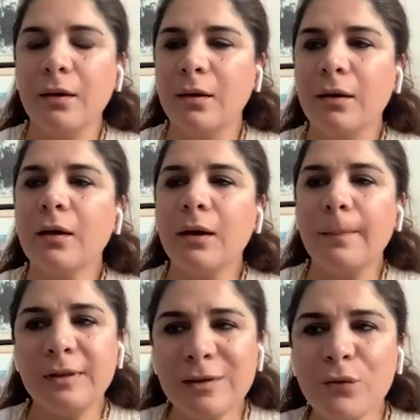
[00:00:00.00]

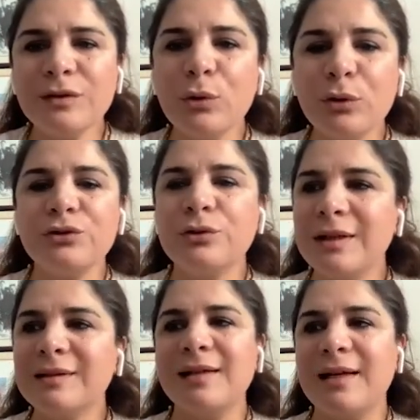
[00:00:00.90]
Below the
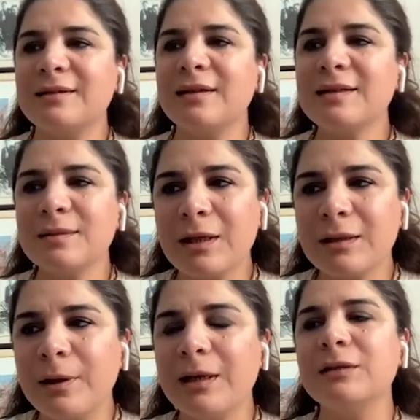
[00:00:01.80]
monitoring data,
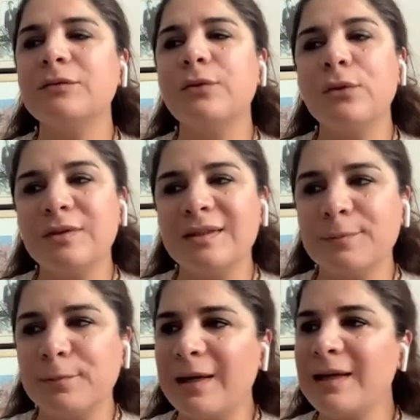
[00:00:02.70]
SmartPilotView
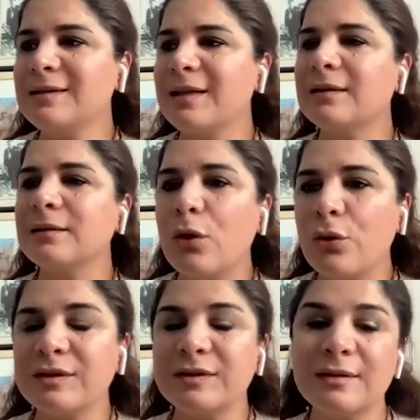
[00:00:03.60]
displays and
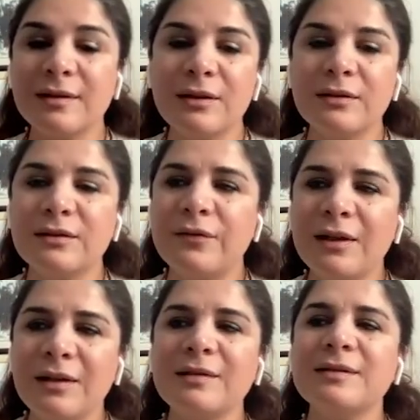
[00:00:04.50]
logs the
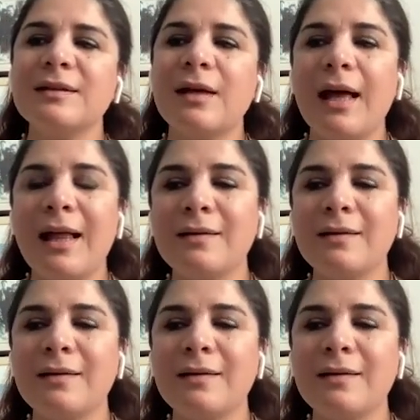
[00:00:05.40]
intravenous and